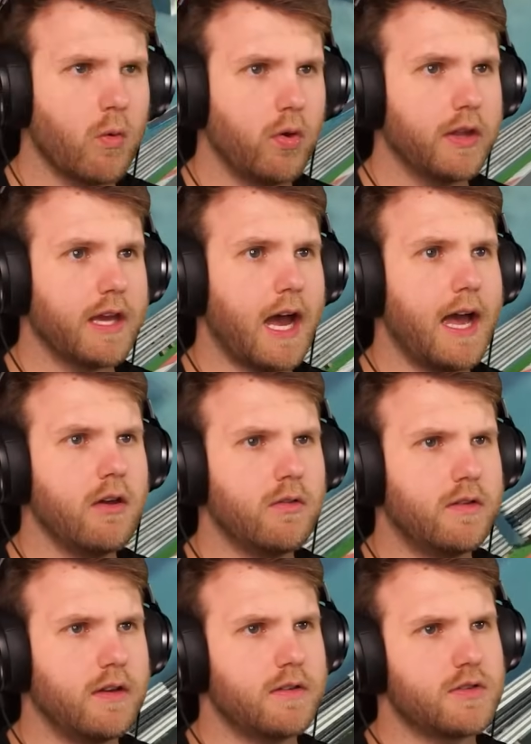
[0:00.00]
Well, the guy who
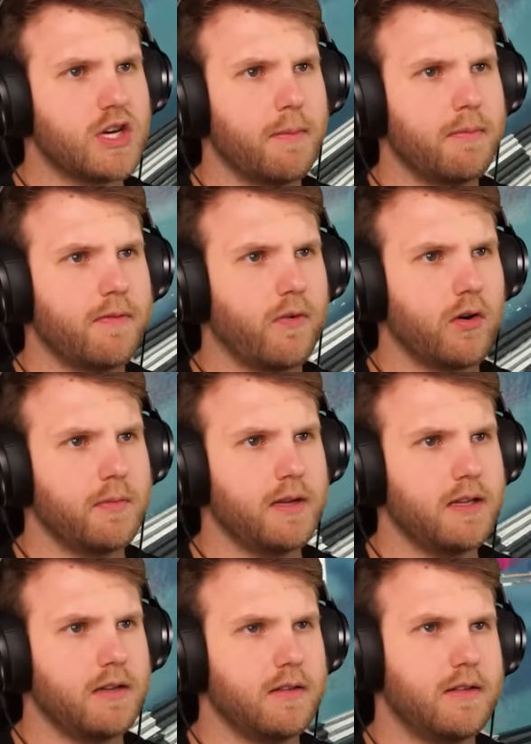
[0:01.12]
did this job before me
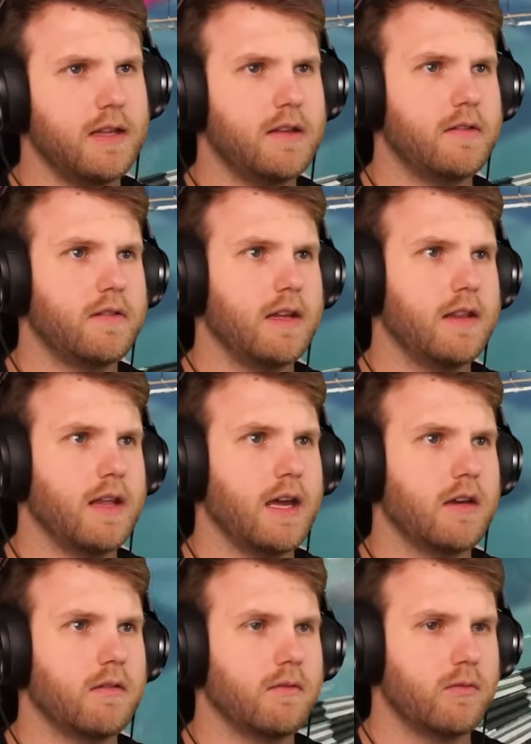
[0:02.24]
did this in like
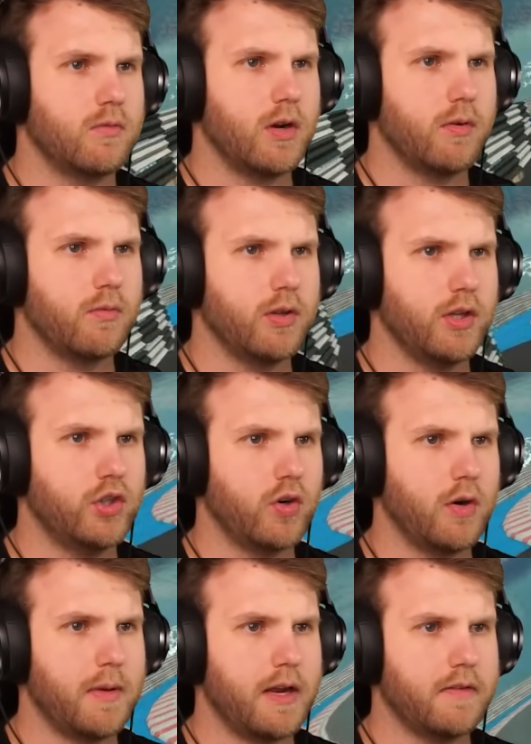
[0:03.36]
a really short
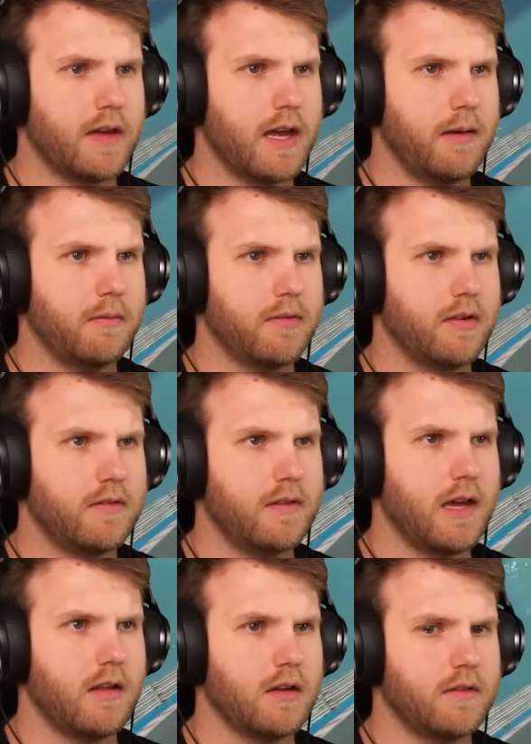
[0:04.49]
amount of time. So let's see
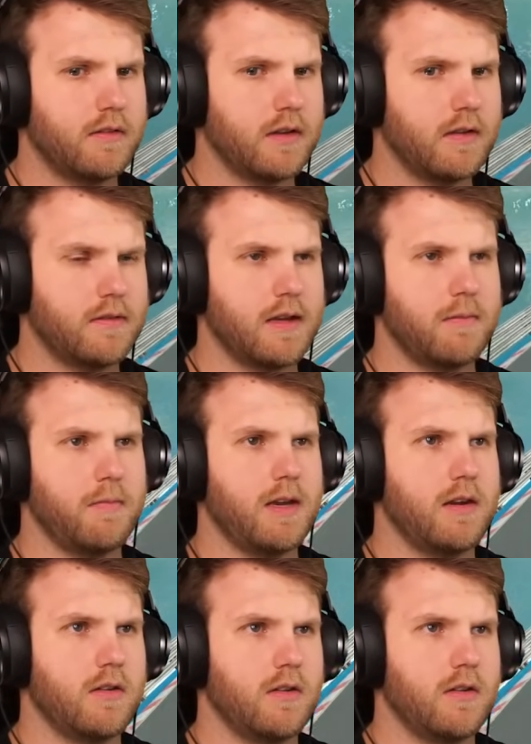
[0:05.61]
how long it's going to take me to do